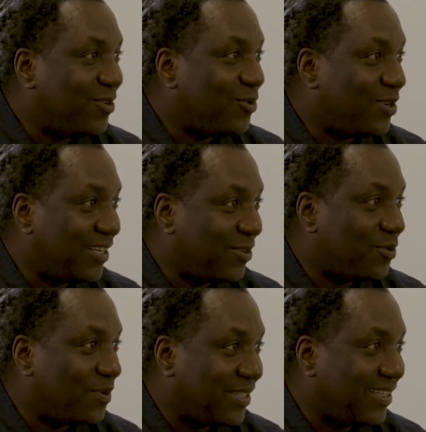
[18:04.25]
Lulu
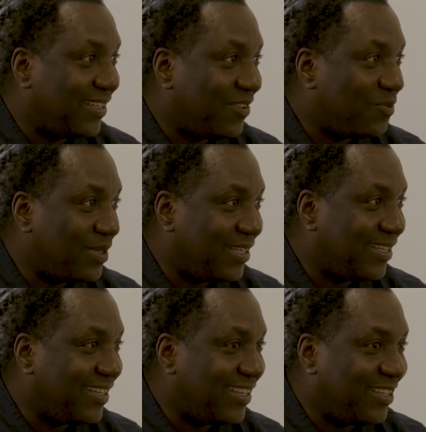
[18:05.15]
Akiwumi. He gave
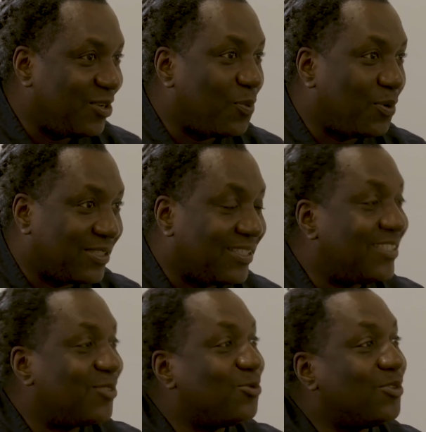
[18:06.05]
me the
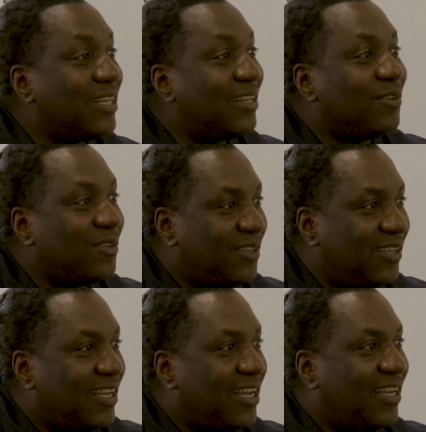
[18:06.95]
opportunity to
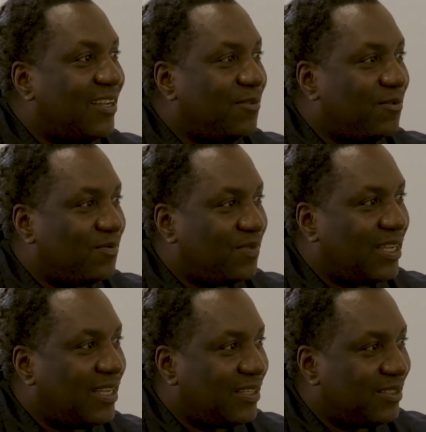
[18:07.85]

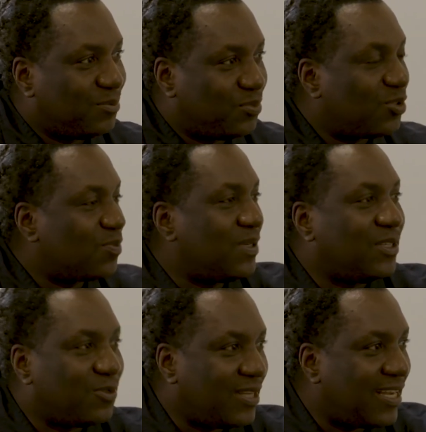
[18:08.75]
really push me
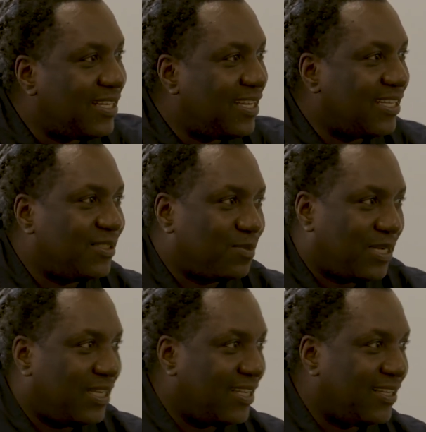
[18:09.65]
into that leadership
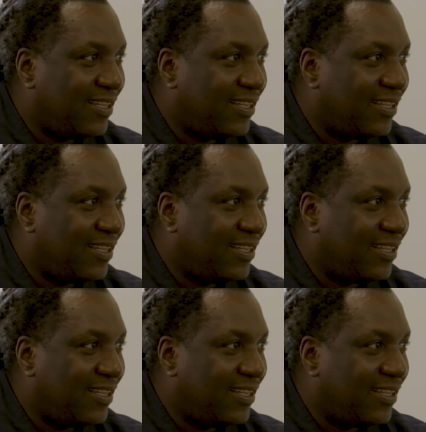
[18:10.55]
cadre.